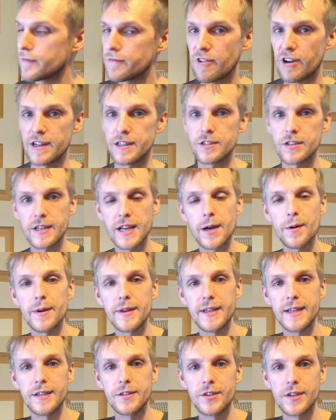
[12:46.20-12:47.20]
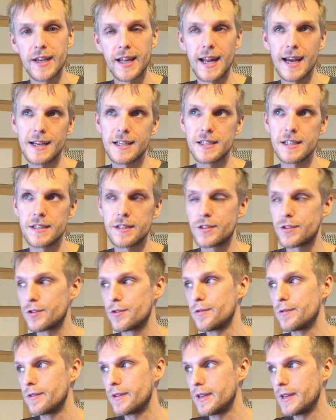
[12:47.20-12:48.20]
Right, so now we need to get access
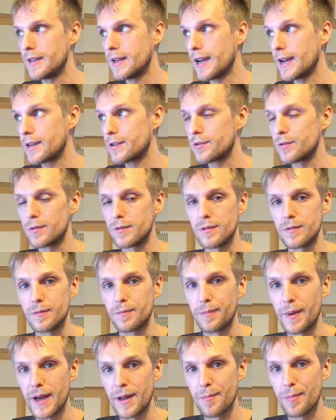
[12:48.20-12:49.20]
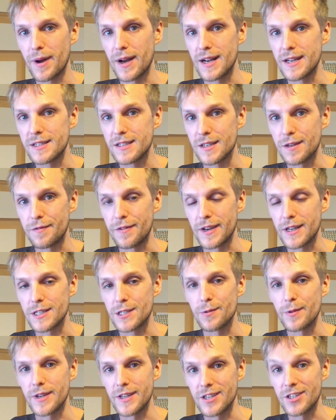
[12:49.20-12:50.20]
to the actual bandpass effect
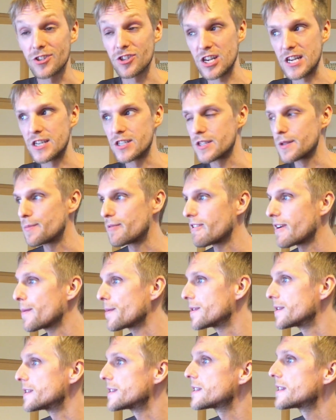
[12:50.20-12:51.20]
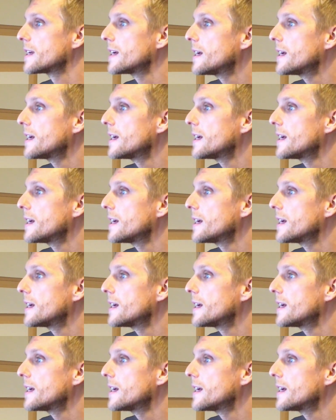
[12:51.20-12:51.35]
so we can change the parameters.